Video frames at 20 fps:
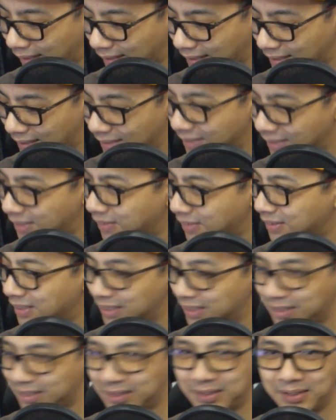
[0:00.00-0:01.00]
this is
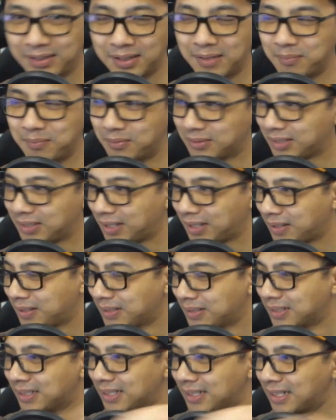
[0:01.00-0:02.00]
seriously dumb. Okay,
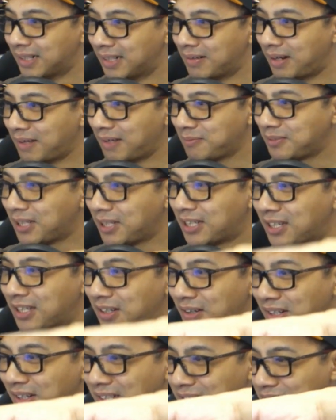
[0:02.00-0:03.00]
I'm just
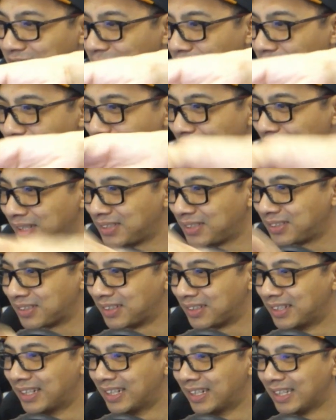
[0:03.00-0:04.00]
gonna show a picture.
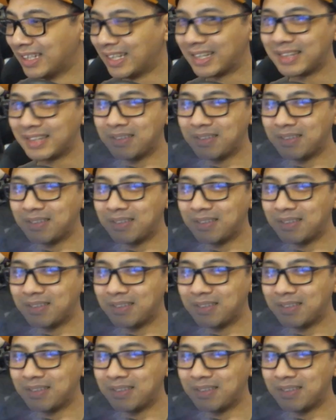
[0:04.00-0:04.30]
Like,